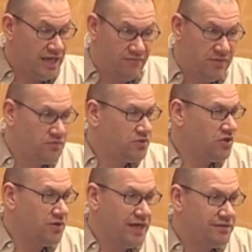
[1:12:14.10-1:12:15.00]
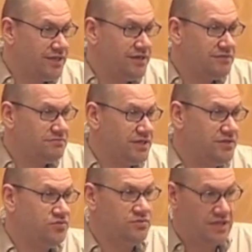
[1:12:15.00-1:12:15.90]
have people go out there
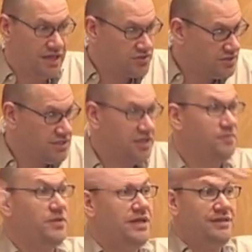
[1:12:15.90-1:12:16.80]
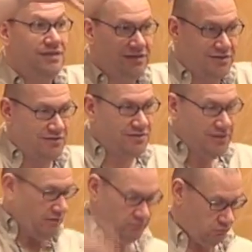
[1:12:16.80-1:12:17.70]
and actually type in their
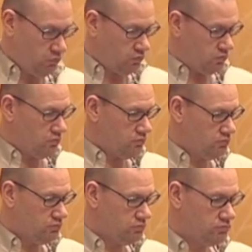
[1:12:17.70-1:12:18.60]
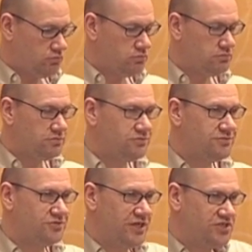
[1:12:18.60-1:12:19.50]
ooh,
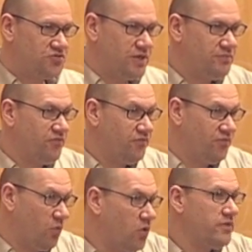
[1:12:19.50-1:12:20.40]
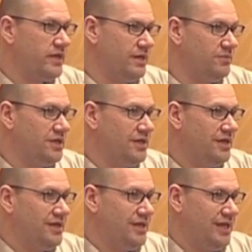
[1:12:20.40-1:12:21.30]
transcript for them
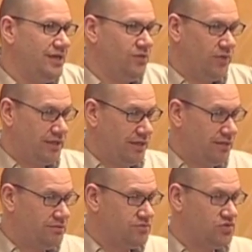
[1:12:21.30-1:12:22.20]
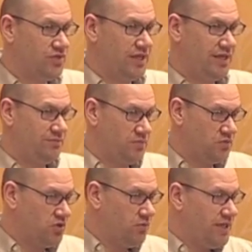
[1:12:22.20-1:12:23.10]
in a wiki. So then
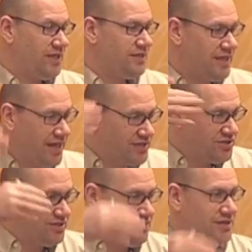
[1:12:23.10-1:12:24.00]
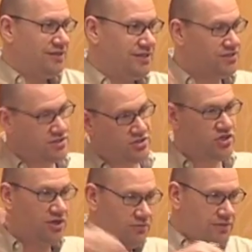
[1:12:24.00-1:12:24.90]
people go in, they actually listen to the
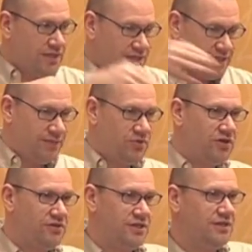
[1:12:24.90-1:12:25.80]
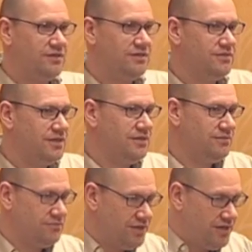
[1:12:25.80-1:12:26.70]
show, and they tape it all in. And then